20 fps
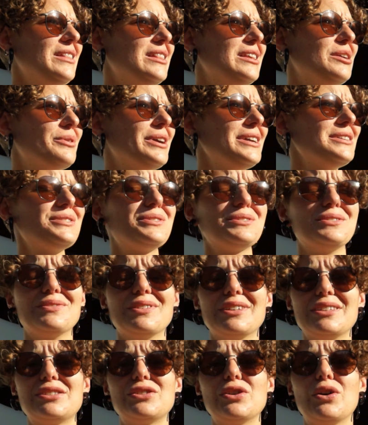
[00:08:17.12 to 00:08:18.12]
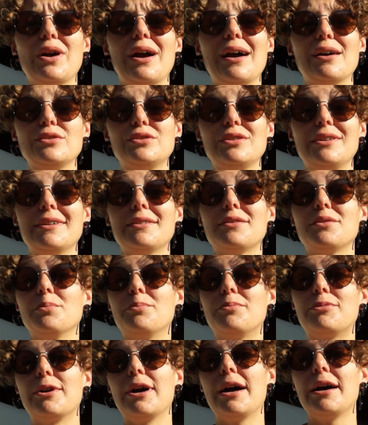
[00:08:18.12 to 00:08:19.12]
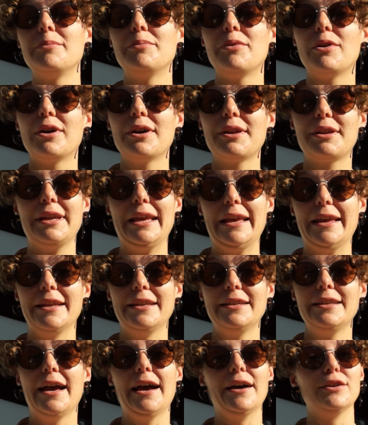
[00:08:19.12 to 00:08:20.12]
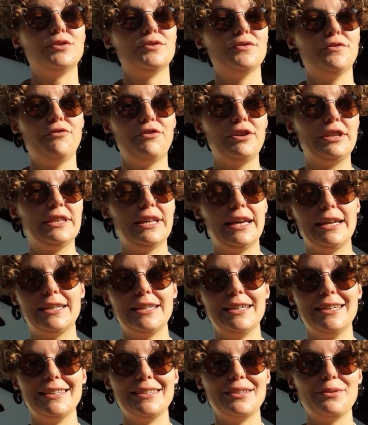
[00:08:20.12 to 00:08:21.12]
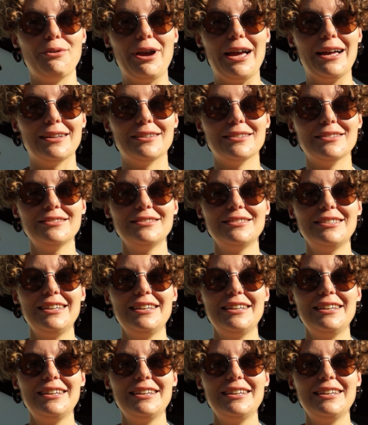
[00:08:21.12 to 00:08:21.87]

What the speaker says: the rest of it, so how to get the braai part in, how to fit that in well.